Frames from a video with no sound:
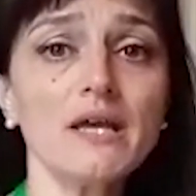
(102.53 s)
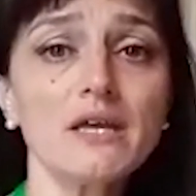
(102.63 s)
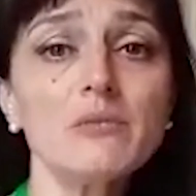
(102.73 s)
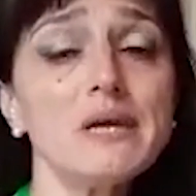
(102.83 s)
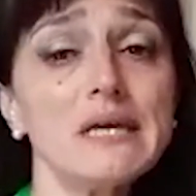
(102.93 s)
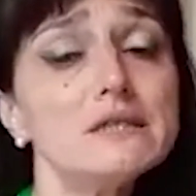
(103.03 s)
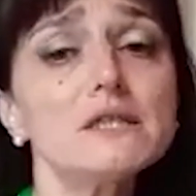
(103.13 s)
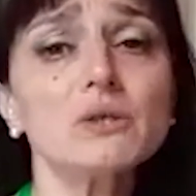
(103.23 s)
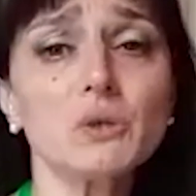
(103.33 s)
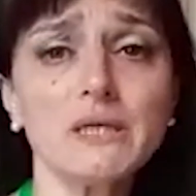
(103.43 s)
can be
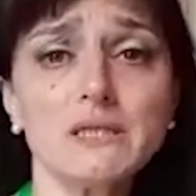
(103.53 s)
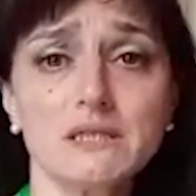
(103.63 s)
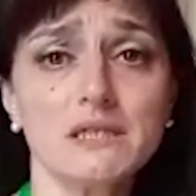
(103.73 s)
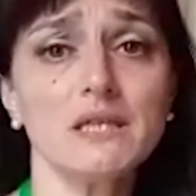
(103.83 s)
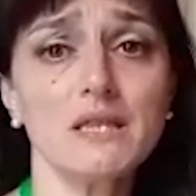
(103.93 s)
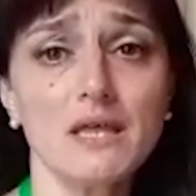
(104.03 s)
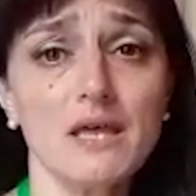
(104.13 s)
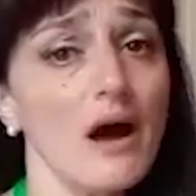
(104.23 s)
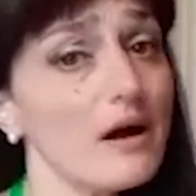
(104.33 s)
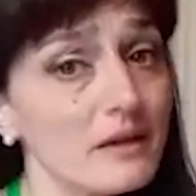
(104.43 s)
integrated in
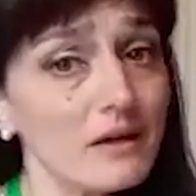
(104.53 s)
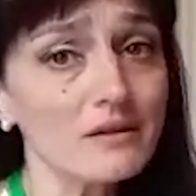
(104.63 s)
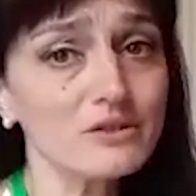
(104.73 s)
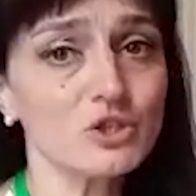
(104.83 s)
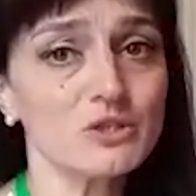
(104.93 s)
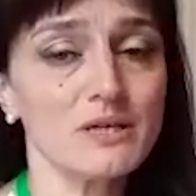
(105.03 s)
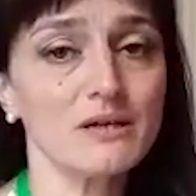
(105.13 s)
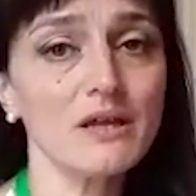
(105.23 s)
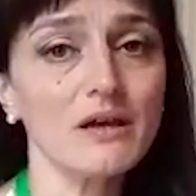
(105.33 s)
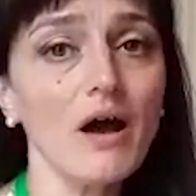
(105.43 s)
the other cultures,
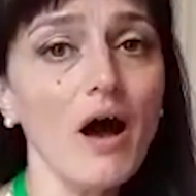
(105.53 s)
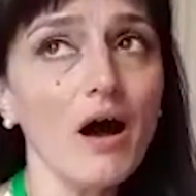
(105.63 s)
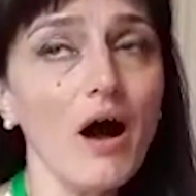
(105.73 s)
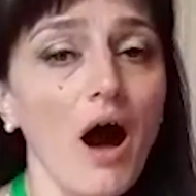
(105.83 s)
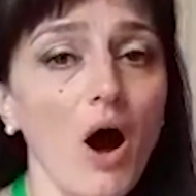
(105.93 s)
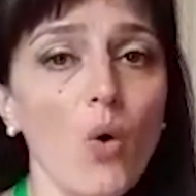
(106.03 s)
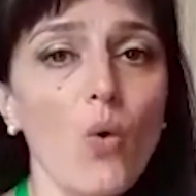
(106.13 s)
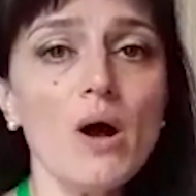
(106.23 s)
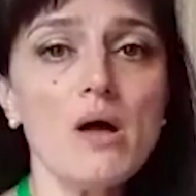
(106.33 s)
and how